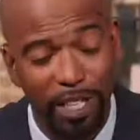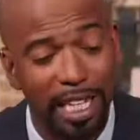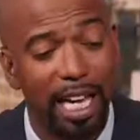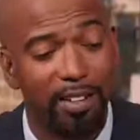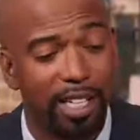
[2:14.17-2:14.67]

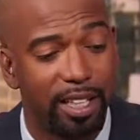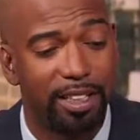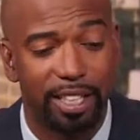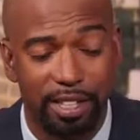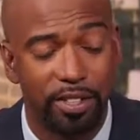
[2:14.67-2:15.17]
he had
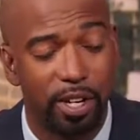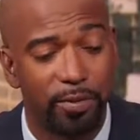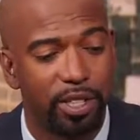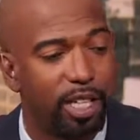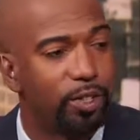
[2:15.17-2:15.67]

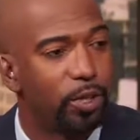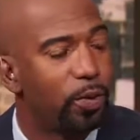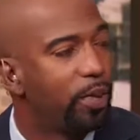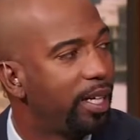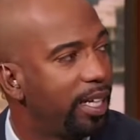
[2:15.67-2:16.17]
tough skin,
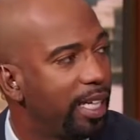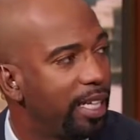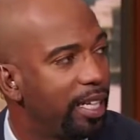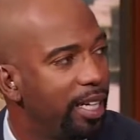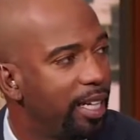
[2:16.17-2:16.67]
too, but he
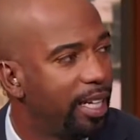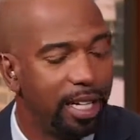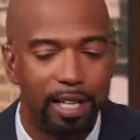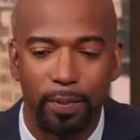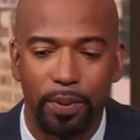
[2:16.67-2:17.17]
didn't.
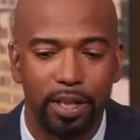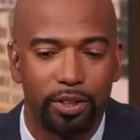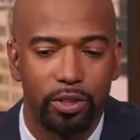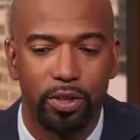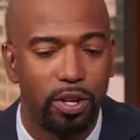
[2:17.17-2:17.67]
He didn't play
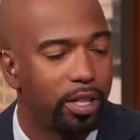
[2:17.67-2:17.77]
too long.